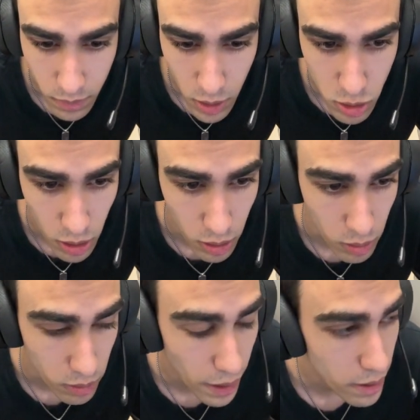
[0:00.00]

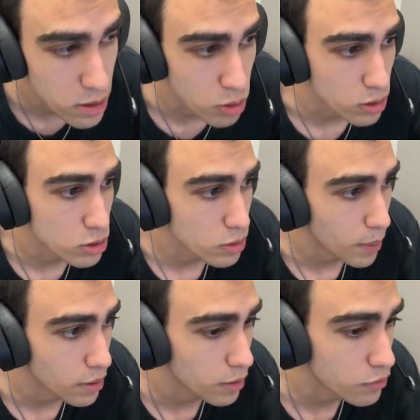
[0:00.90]
So that is going to
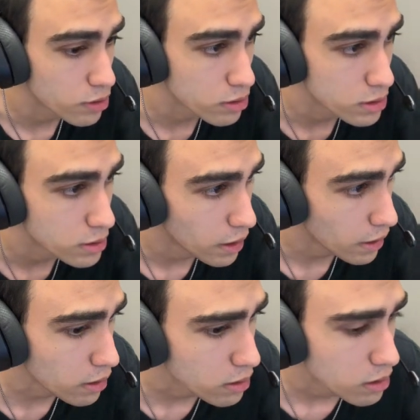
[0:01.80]
wrap it up for
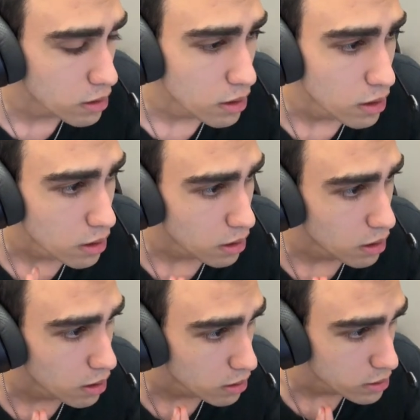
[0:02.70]
today.
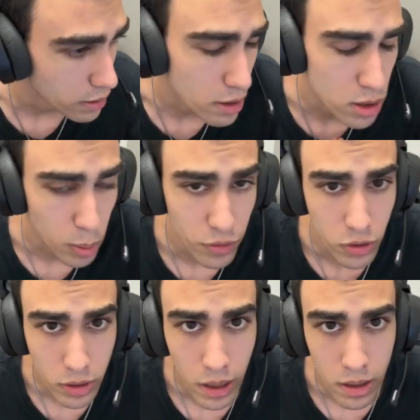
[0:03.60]
Today's homework for
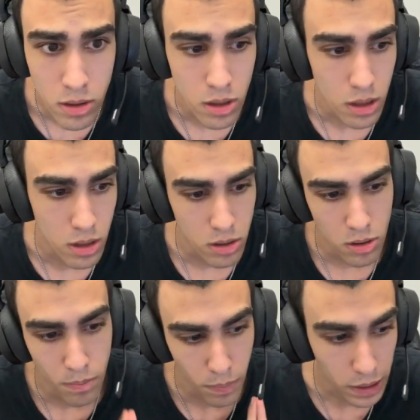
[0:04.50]
you guys
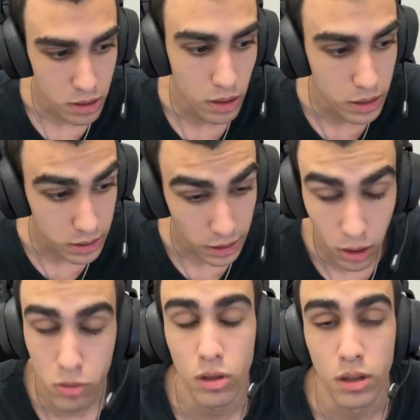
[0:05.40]
is basically to take
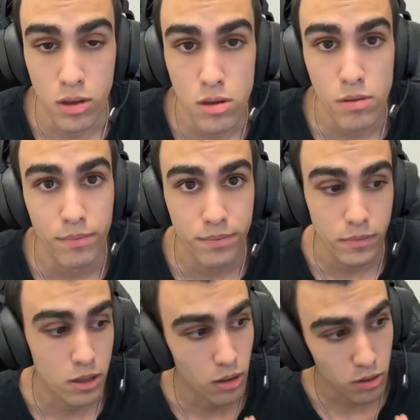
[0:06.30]
notes on this.
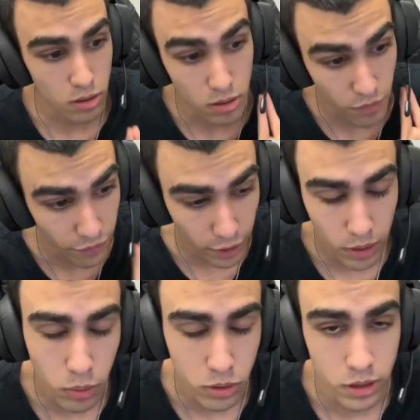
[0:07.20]
It's very
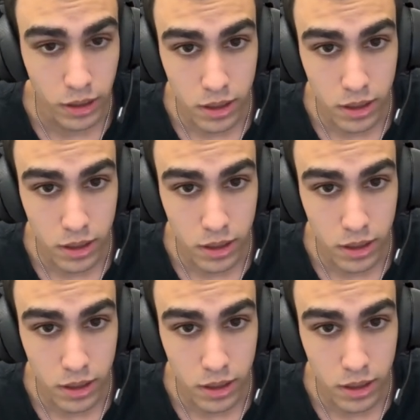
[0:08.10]
important.